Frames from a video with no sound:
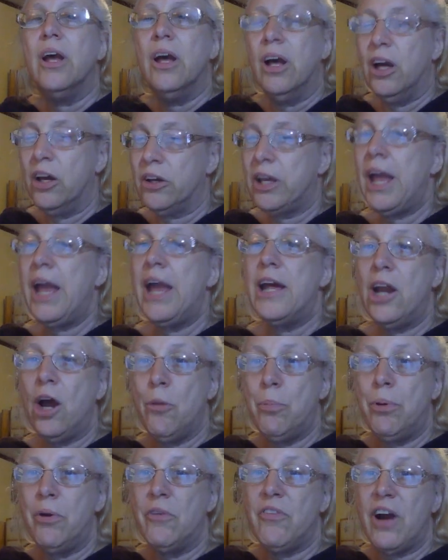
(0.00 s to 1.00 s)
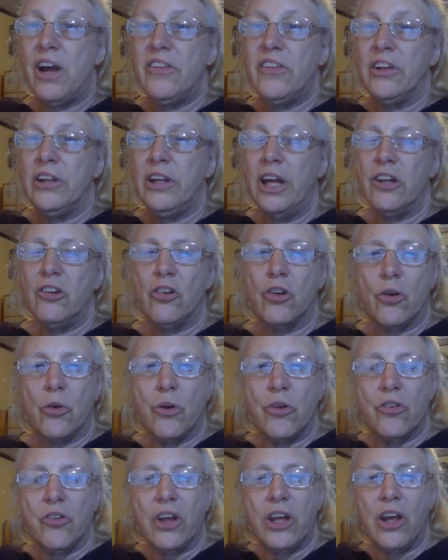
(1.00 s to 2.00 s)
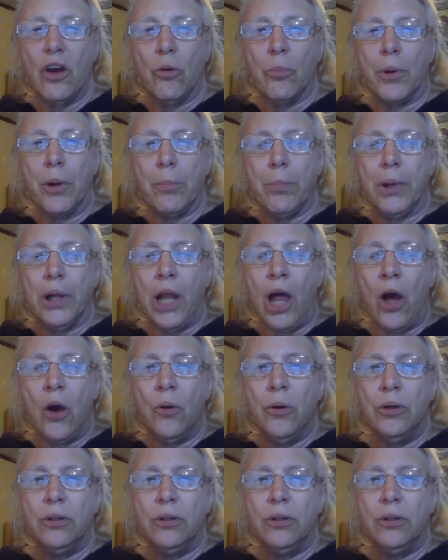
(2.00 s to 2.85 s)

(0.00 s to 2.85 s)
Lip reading: Okay, and I'll provide the link to Kristen Gilbert below.